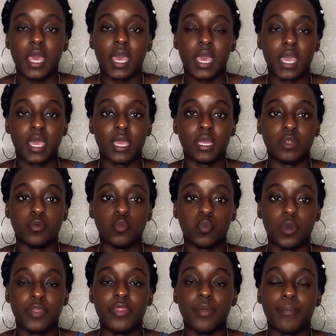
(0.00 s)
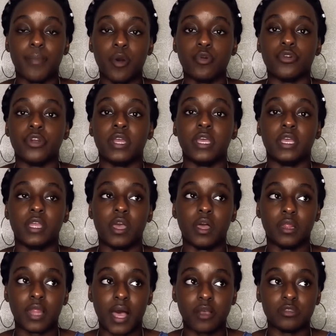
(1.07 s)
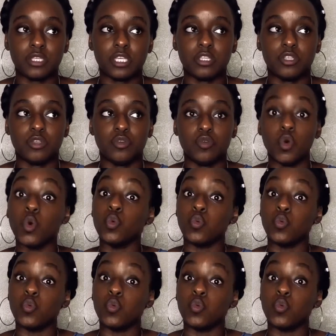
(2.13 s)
and with the motor it allows it to